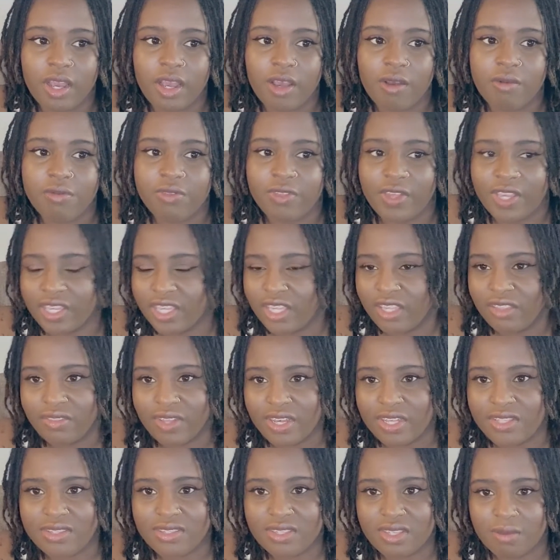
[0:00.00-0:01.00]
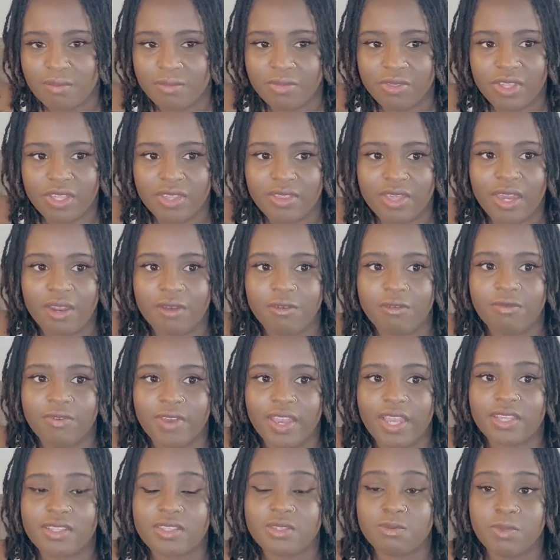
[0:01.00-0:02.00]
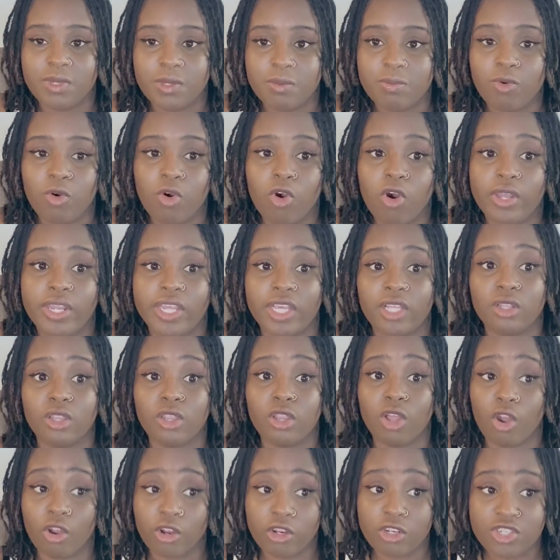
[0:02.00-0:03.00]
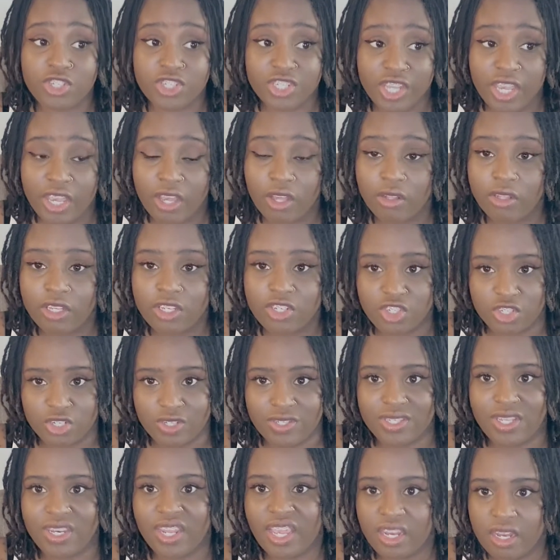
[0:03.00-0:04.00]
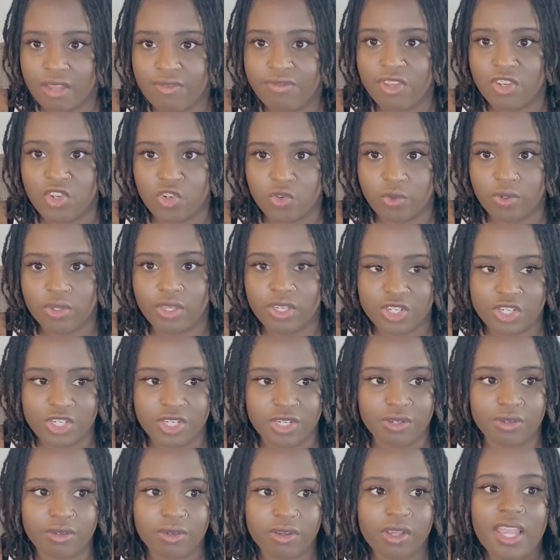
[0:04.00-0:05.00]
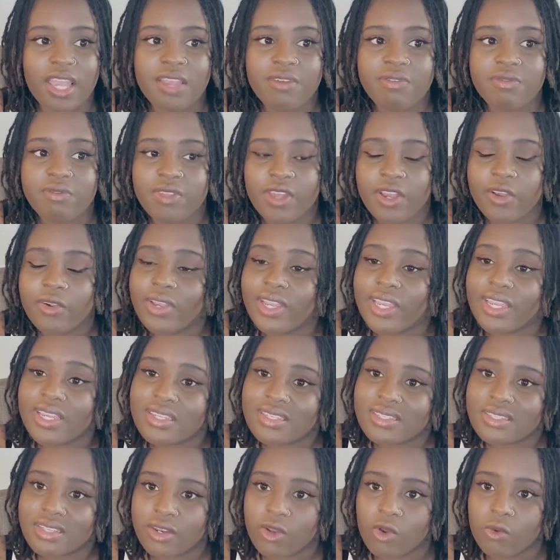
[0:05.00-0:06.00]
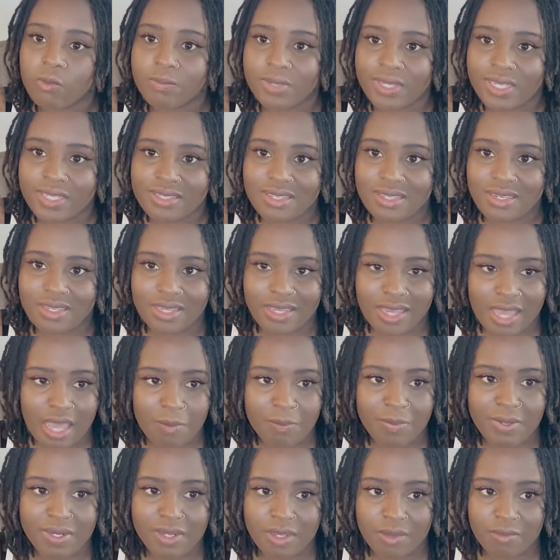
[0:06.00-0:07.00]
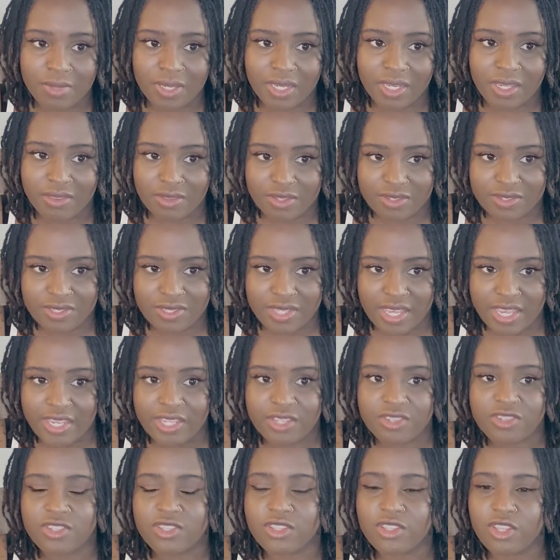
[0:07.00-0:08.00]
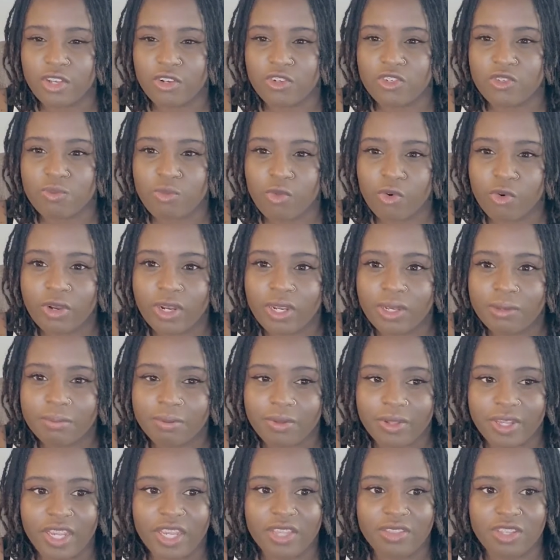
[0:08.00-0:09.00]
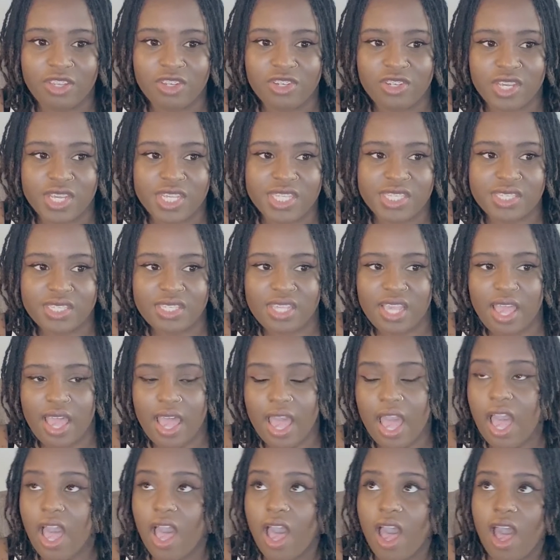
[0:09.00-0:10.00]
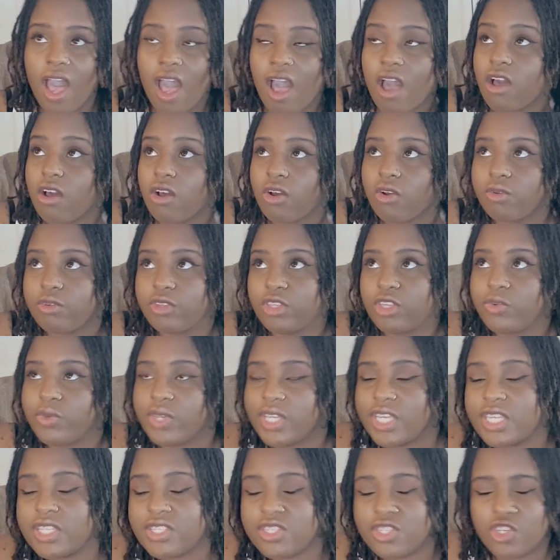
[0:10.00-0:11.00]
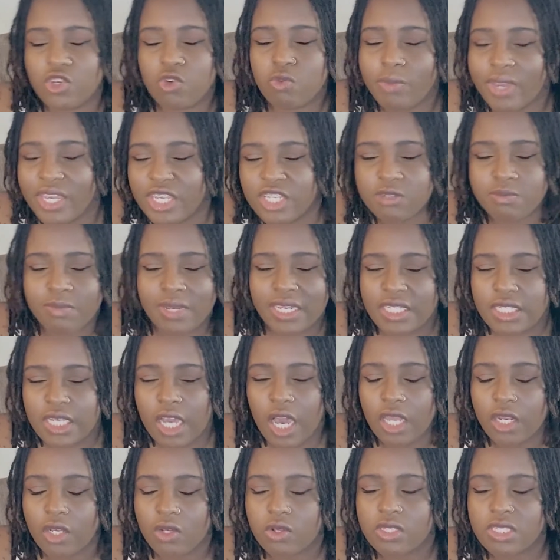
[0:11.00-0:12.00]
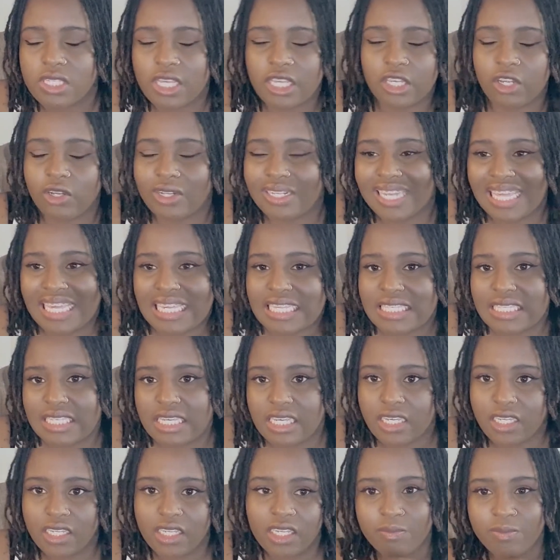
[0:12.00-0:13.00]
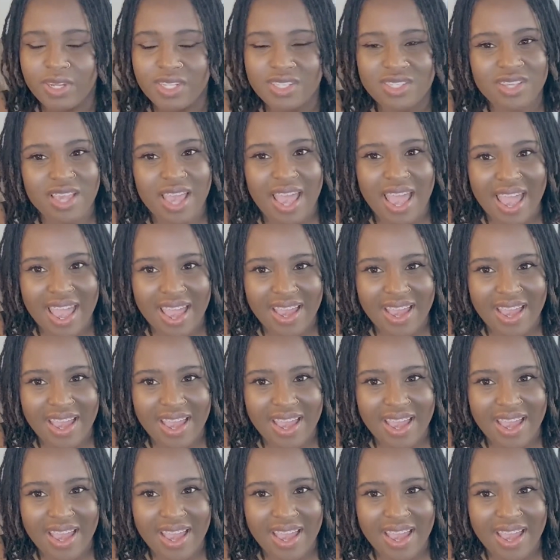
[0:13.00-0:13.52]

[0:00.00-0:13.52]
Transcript: of thinking that something that affects people on a large scale is just an individual issue. If there is an obesity epidemic in the States, there's more at play than just, oh, you eat too much McDonald's and you're lazy. But to